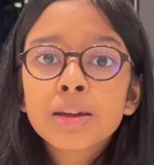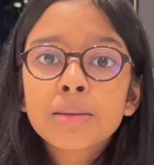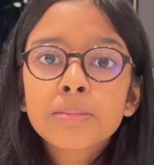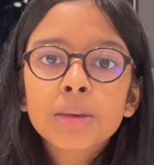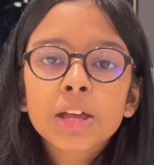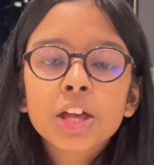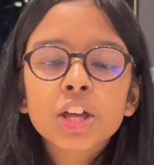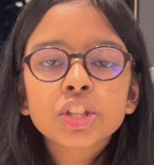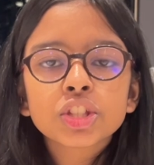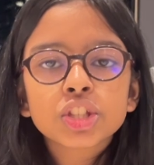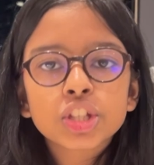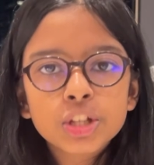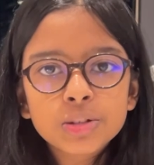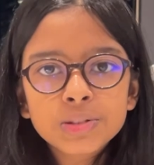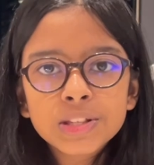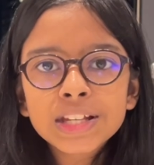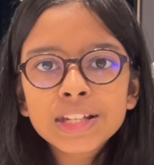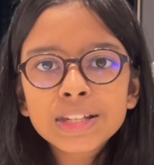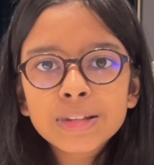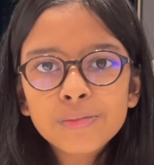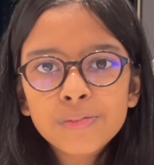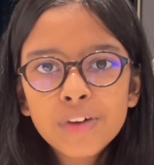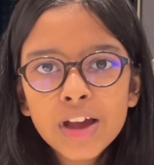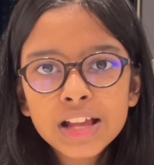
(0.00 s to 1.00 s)
Because using
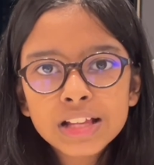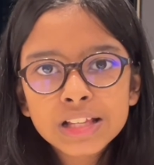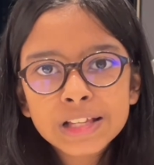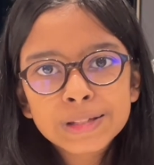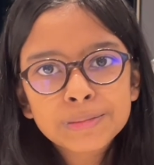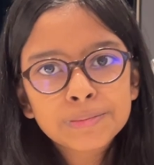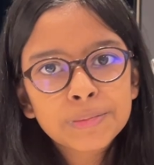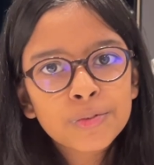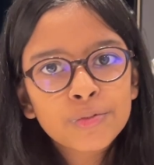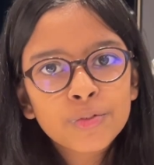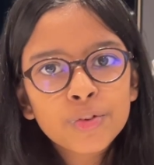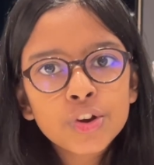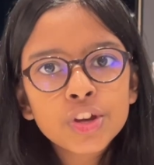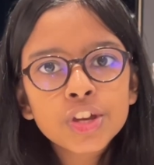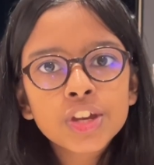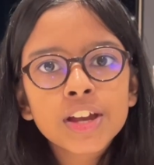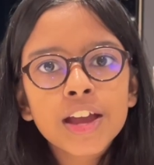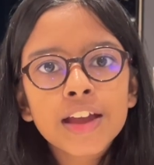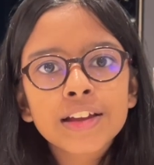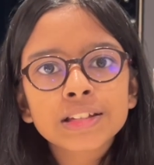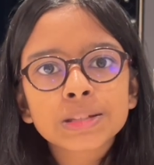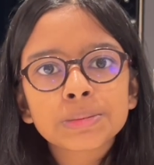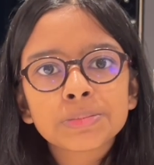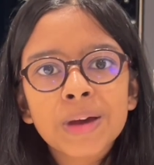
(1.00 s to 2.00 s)
devices before you
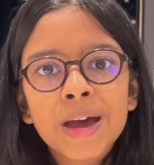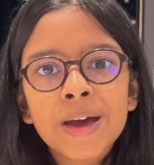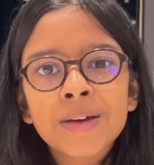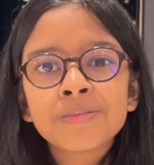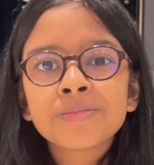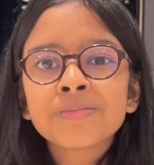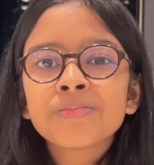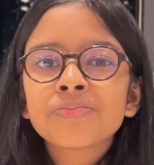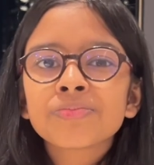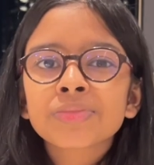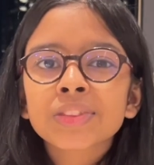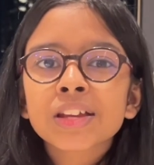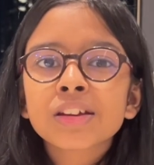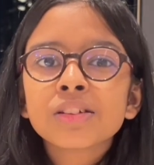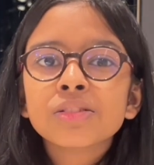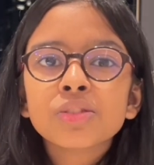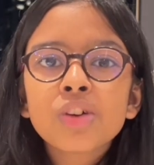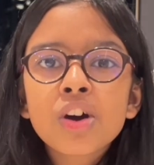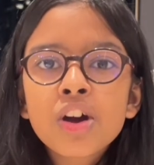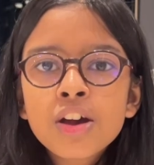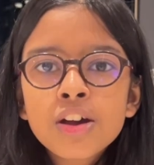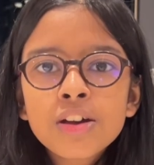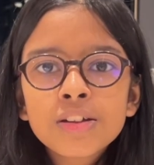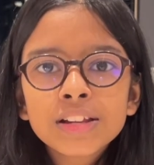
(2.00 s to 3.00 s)
go to bed,
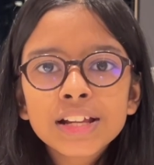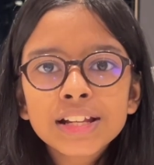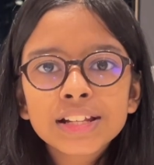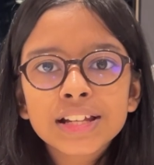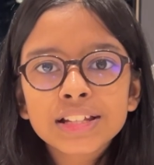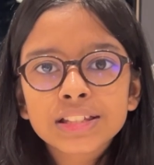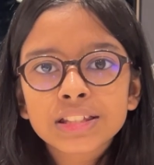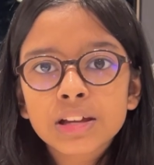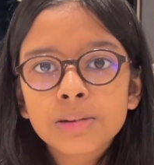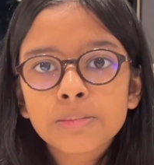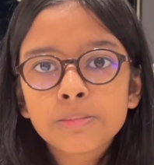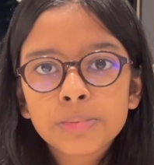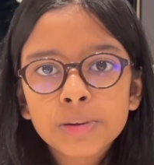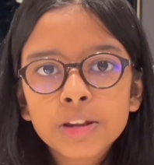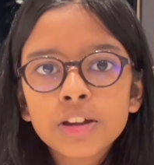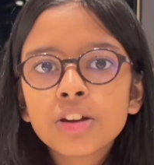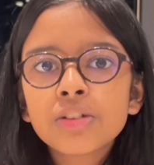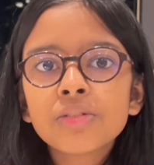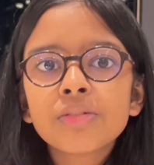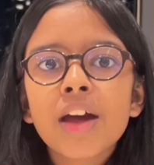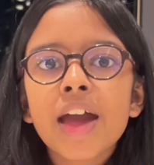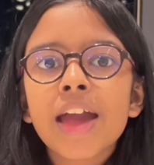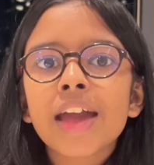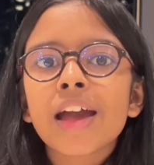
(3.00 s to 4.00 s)
not only does the
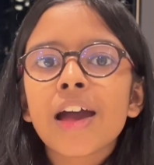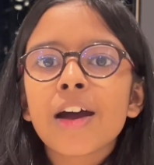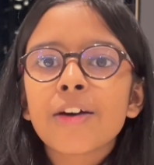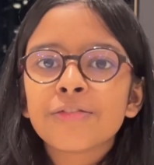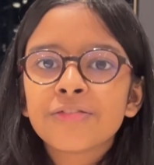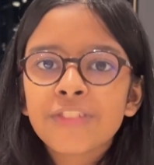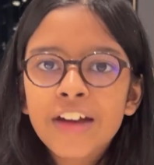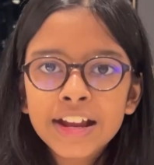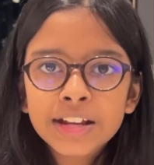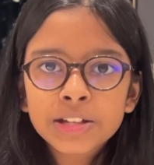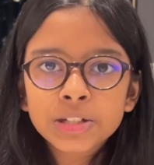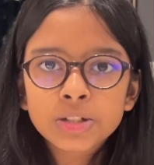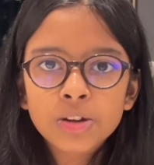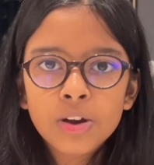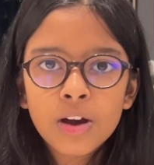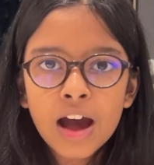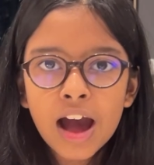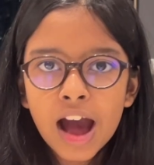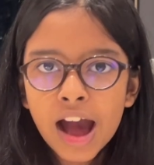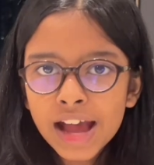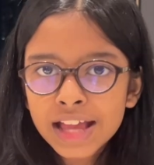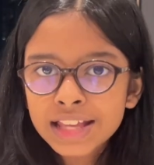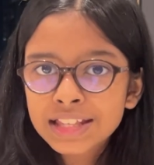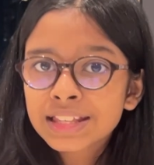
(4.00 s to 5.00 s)
Blu-ray affect your
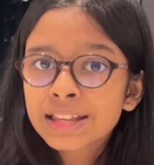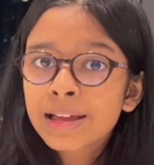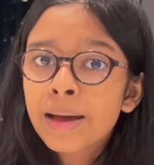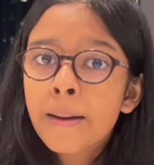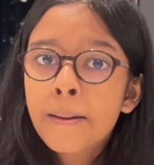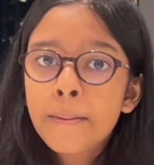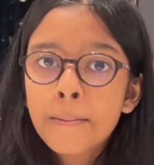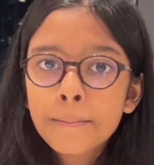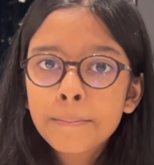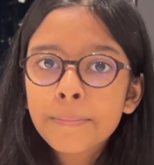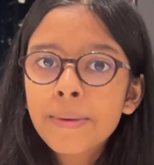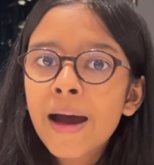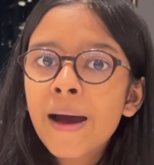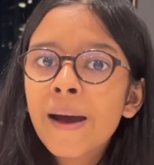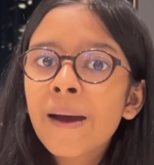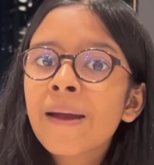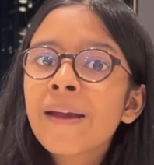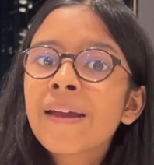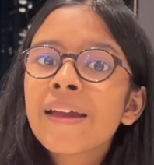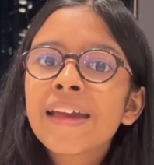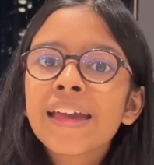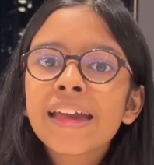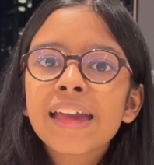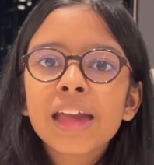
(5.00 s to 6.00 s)
eyes,
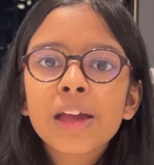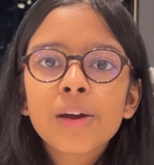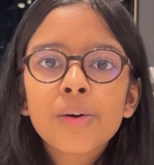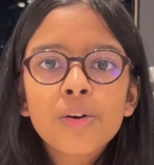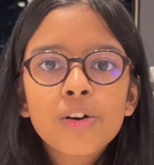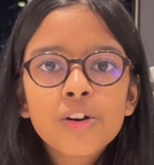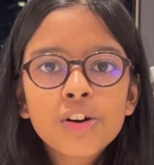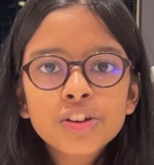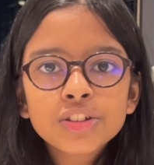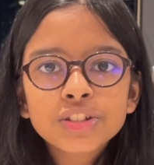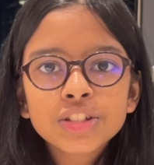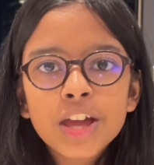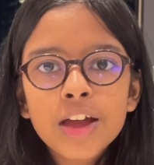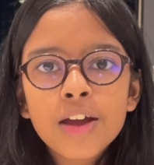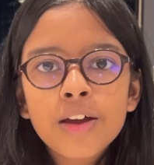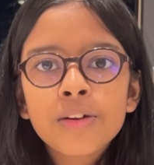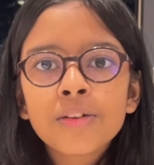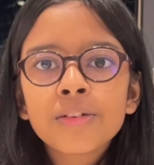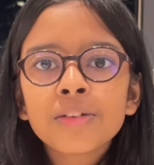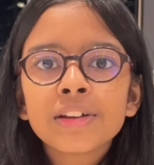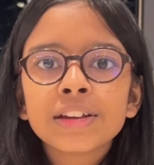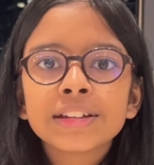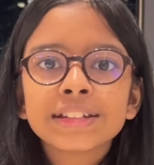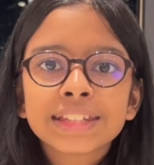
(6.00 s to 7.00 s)
but it
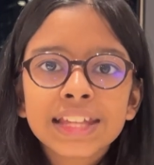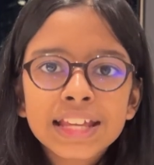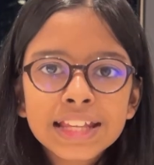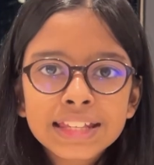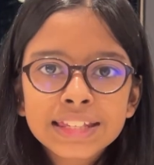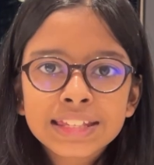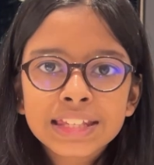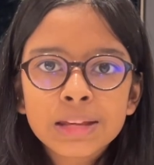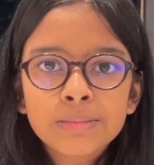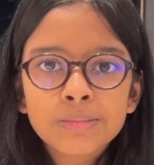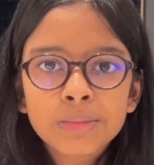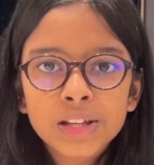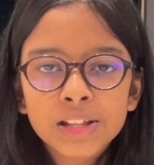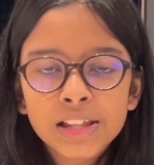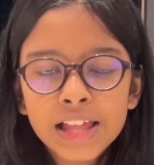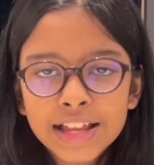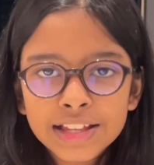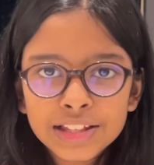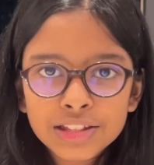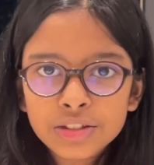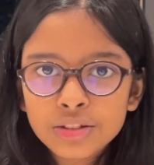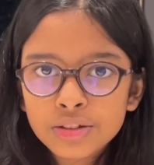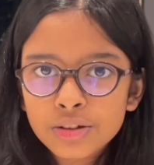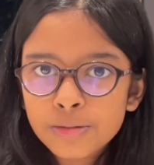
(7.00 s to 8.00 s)
also
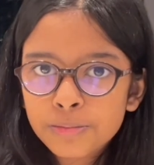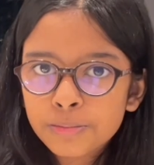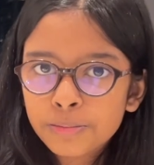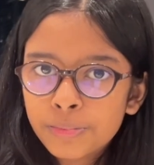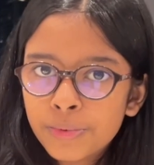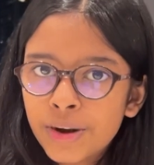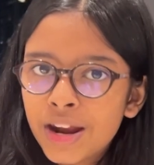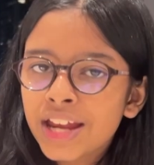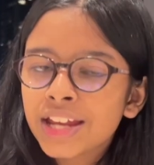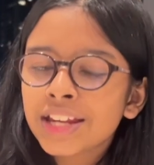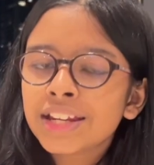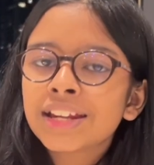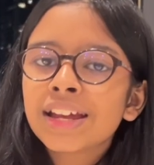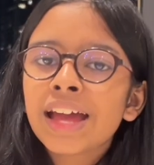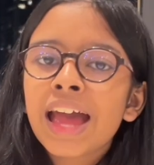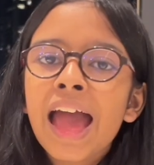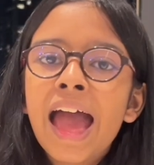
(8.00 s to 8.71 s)
dissimulates your brain